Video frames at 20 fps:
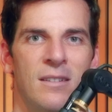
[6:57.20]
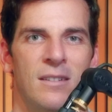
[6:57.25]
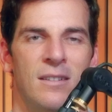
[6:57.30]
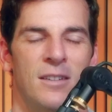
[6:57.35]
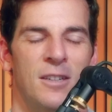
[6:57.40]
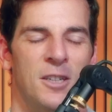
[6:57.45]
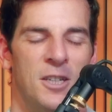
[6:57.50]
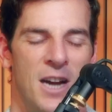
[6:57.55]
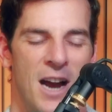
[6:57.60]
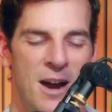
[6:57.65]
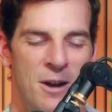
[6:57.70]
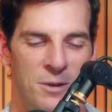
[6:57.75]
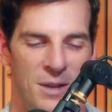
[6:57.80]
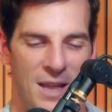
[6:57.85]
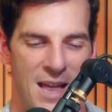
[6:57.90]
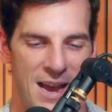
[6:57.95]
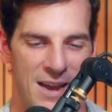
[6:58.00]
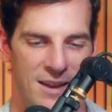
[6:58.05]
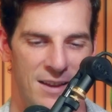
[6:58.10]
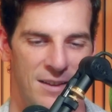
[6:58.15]

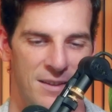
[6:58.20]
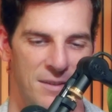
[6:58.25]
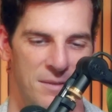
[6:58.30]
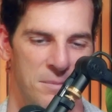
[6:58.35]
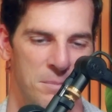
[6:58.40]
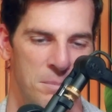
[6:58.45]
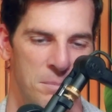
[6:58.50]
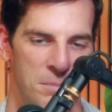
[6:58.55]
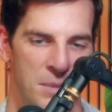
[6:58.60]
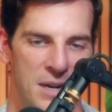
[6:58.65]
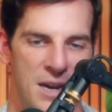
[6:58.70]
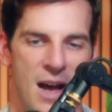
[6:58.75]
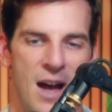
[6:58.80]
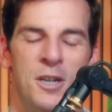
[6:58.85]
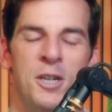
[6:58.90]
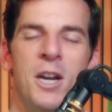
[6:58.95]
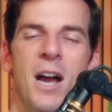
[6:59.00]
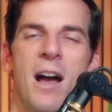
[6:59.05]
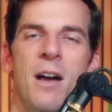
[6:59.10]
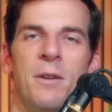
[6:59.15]
Childlike, but not
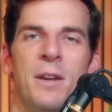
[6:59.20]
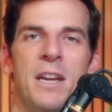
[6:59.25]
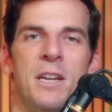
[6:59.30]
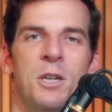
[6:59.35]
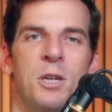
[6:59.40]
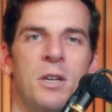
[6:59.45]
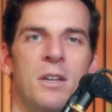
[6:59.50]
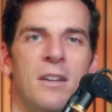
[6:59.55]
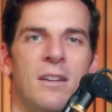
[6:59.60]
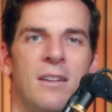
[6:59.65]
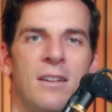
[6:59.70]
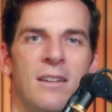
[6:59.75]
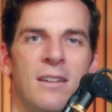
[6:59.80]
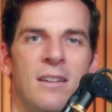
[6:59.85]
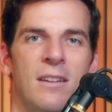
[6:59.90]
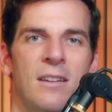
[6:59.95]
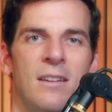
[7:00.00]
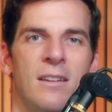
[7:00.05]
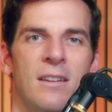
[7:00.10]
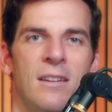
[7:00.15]
childish.
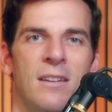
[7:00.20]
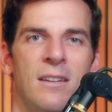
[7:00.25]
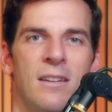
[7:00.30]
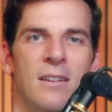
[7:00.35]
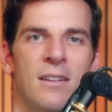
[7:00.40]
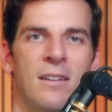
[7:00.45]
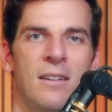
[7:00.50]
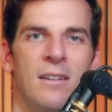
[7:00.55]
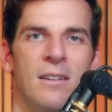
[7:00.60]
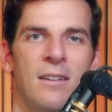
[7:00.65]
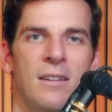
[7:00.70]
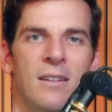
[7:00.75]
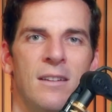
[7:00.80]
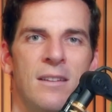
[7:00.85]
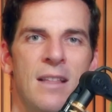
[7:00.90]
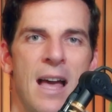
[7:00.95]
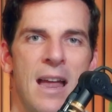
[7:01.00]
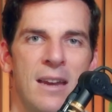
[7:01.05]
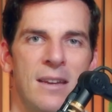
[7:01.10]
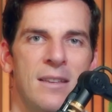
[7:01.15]

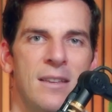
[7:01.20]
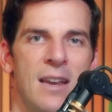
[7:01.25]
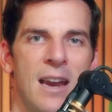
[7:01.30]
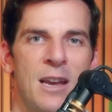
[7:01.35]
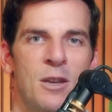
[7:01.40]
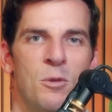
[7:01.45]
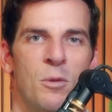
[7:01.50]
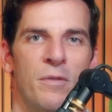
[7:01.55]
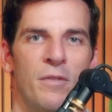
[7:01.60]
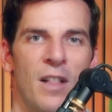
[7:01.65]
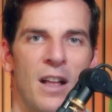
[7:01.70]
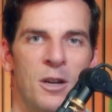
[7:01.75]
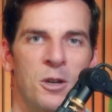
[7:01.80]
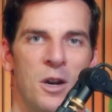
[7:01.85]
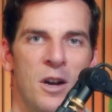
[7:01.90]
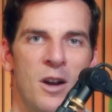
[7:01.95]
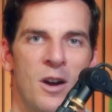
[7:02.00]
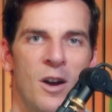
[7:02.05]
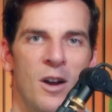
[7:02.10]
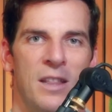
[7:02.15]
That is today's
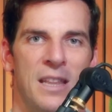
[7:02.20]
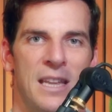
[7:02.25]
reflection on the